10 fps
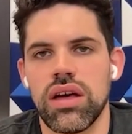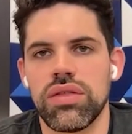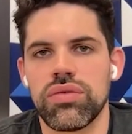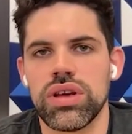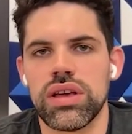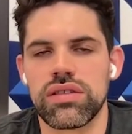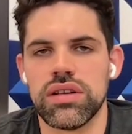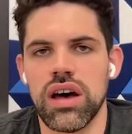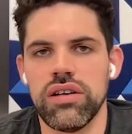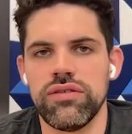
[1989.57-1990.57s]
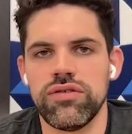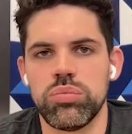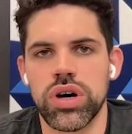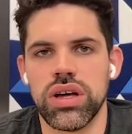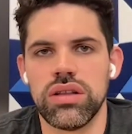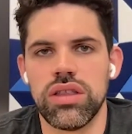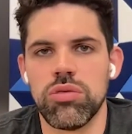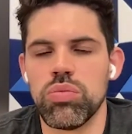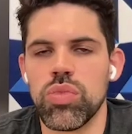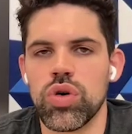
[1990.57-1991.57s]
3 is enough, but the
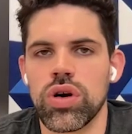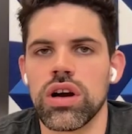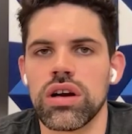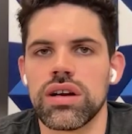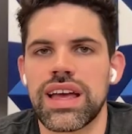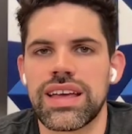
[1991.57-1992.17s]
more